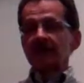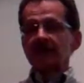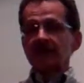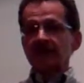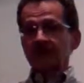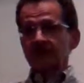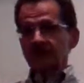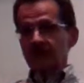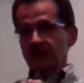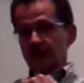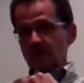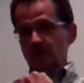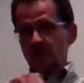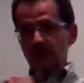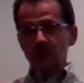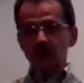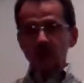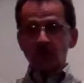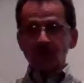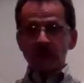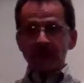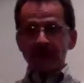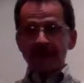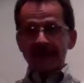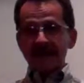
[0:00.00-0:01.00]
of your
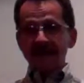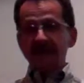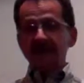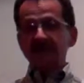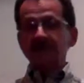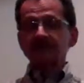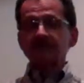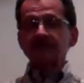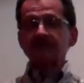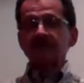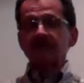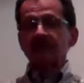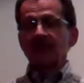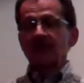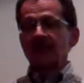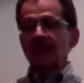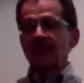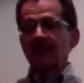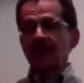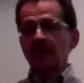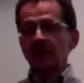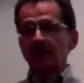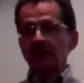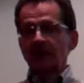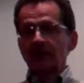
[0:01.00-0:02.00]
roadway
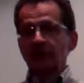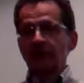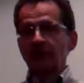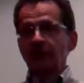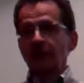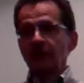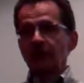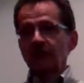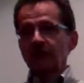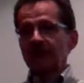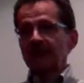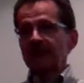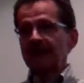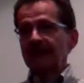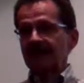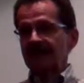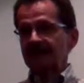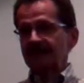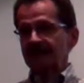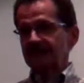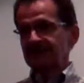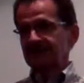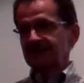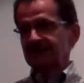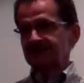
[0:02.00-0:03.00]
that we're going to load it
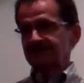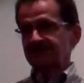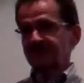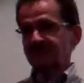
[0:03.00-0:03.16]
against.